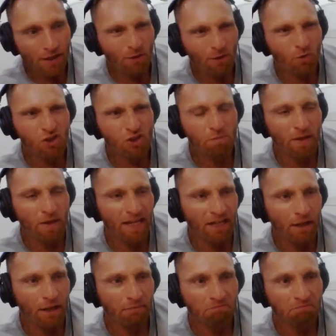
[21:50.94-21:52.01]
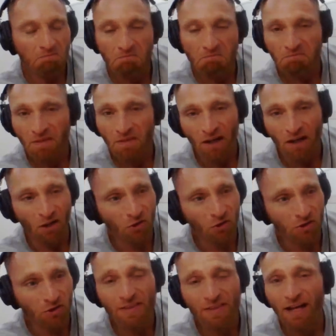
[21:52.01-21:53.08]
they will spend
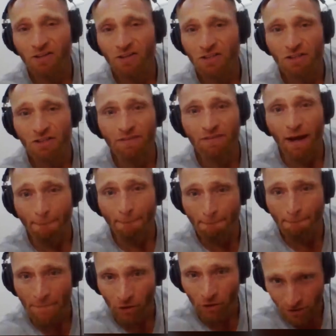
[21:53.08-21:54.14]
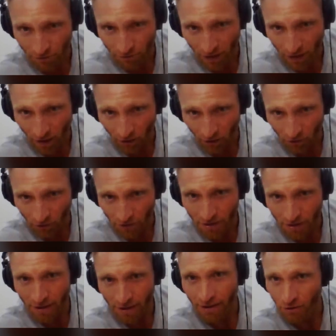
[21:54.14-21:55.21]
hundreds of thousands, if not millions of
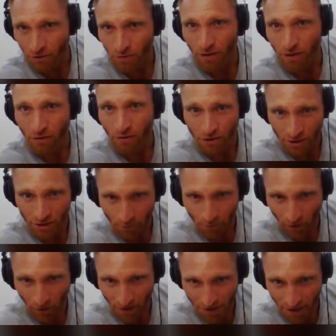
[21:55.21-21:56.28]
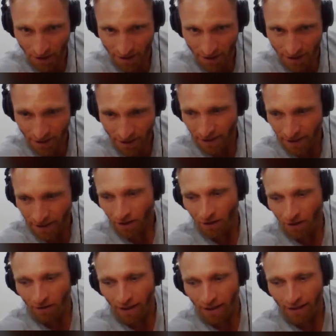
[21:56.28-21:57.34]
dollars in this due diligence process.
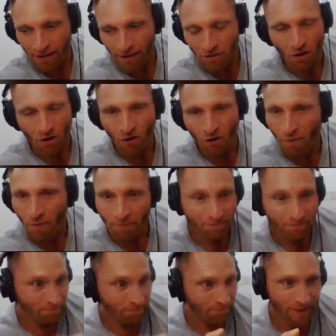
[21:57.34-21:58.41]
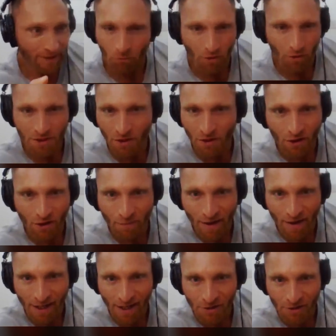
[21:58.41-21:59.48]
And it's all, what does it all come
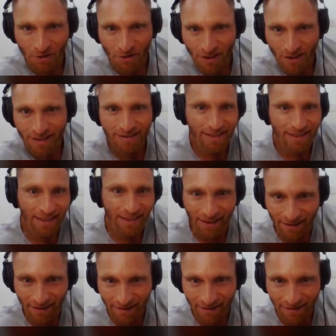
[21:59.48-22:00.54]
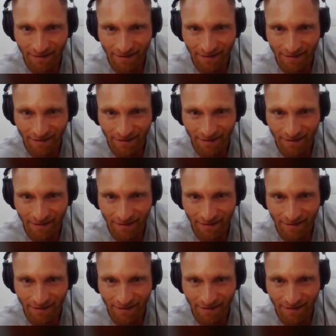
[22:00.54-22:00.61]
back to? Data,